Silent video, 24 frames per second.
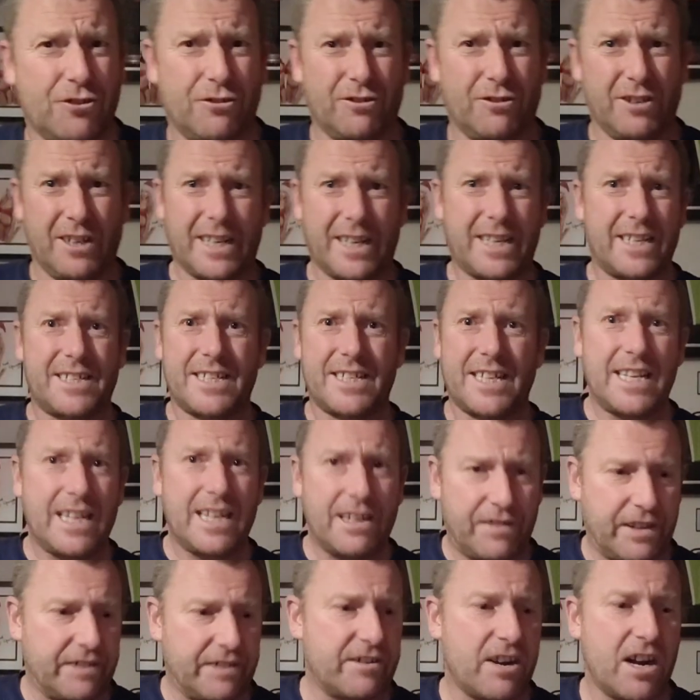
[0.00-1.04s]
sure, like I say,
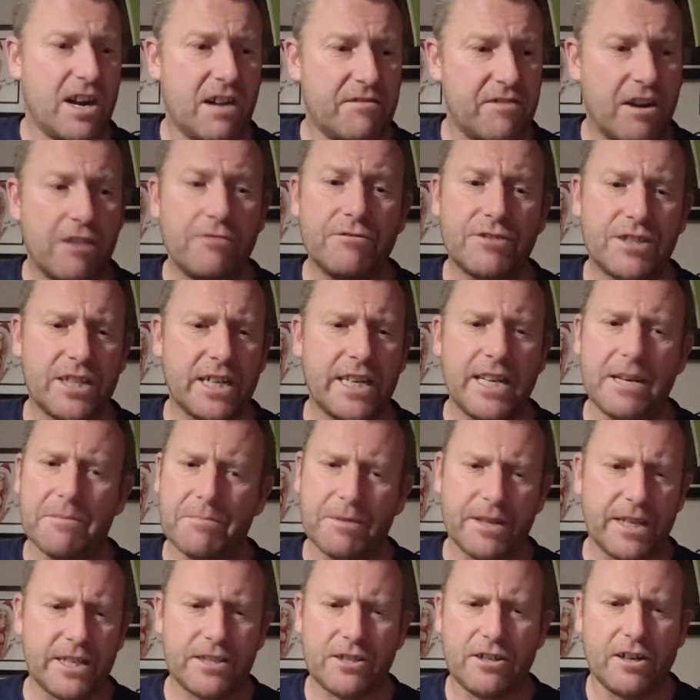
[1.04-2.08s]
if there are oats in it,
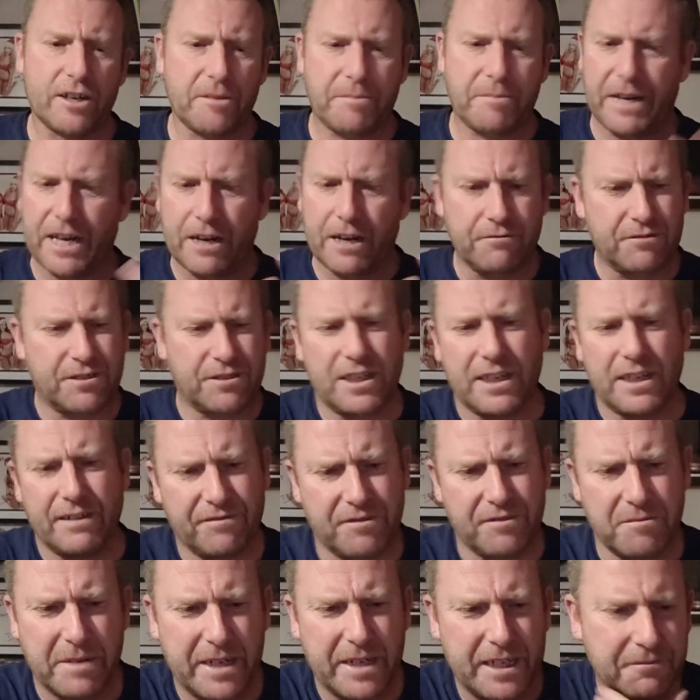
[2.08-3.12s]
but there's got to be oats in it
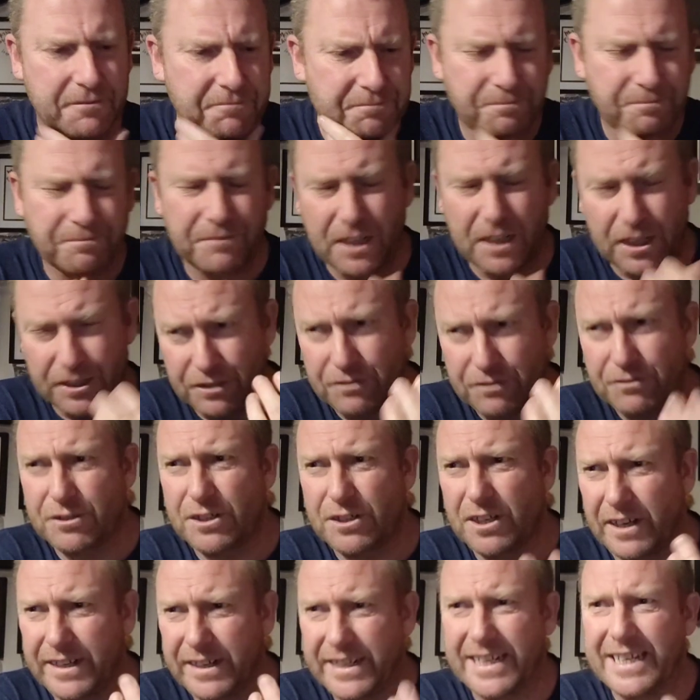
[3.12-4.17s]
for me. And you
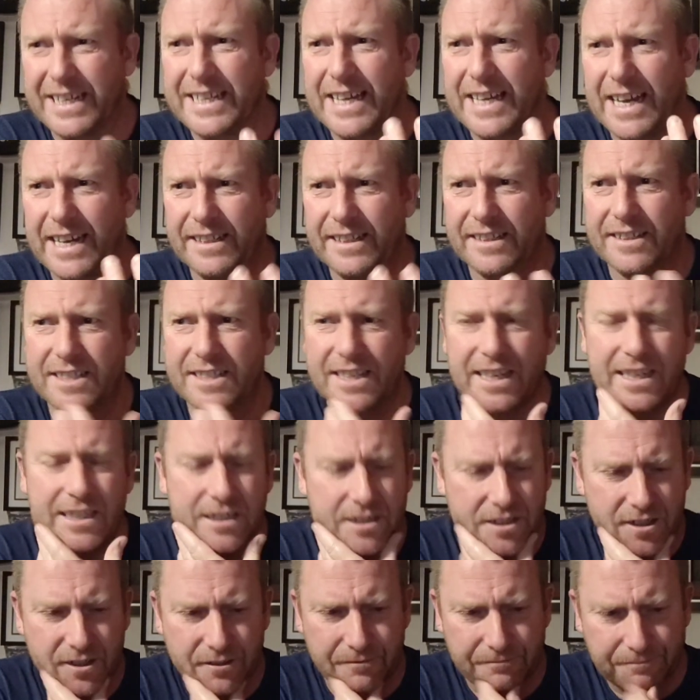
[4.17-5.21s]
kind of get that in the
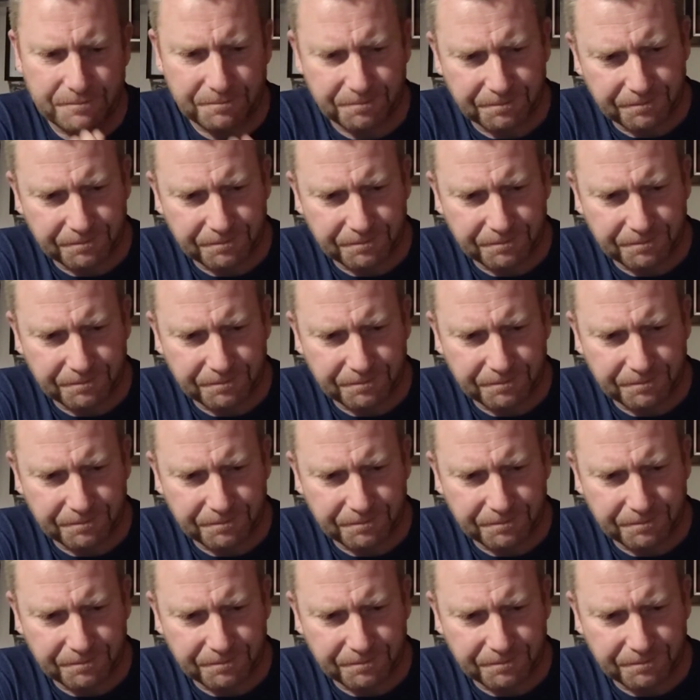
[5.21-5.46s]
taste.